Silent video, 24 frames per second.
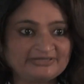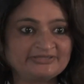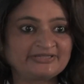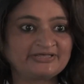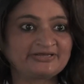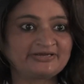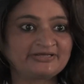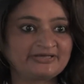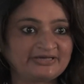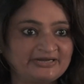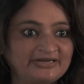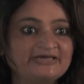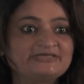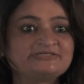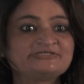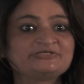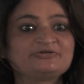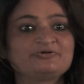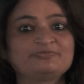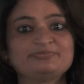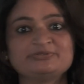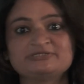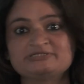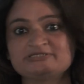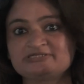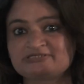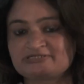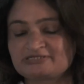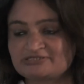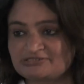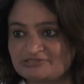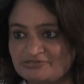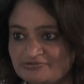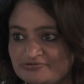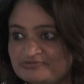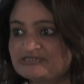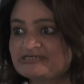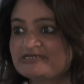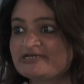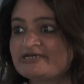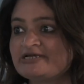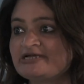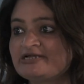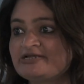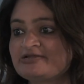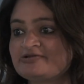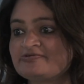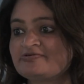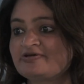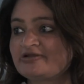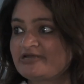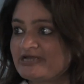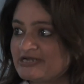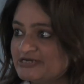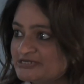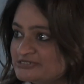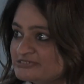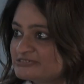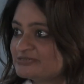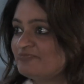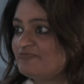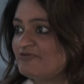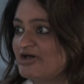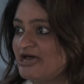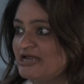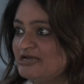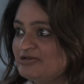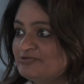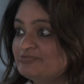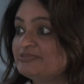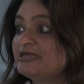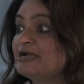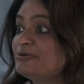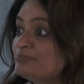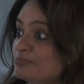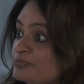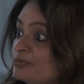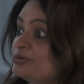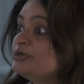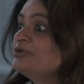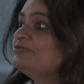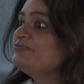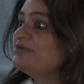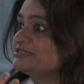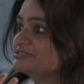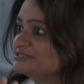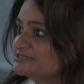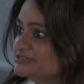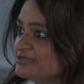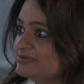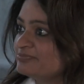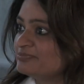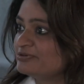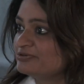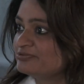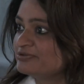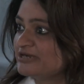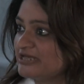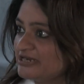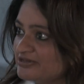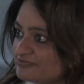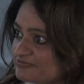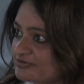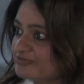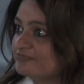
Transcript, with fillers: they realize you know business is using it and you are getting some value, that motivates them to deliver